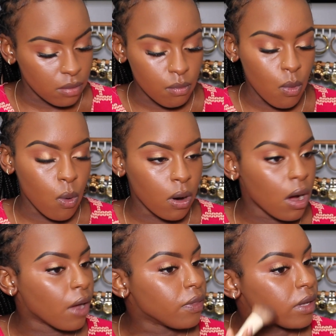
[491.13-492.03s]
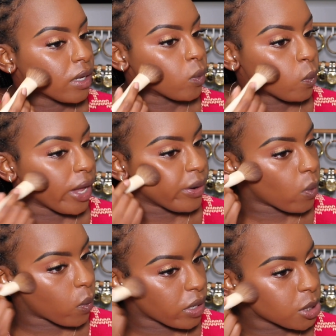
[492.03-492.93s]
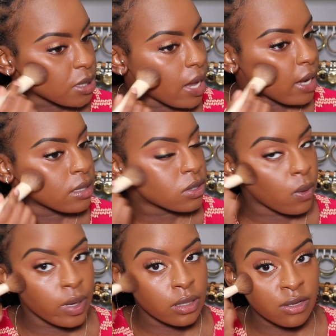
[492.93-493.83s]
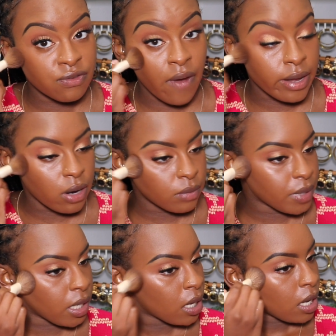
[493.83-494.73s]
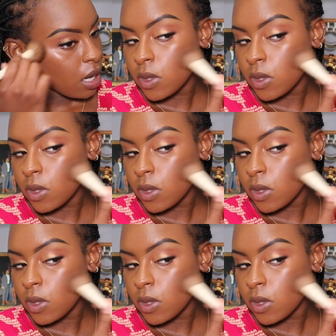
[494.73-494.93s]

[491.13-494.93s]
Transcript: more on the red-orange side, so it looks fine on me.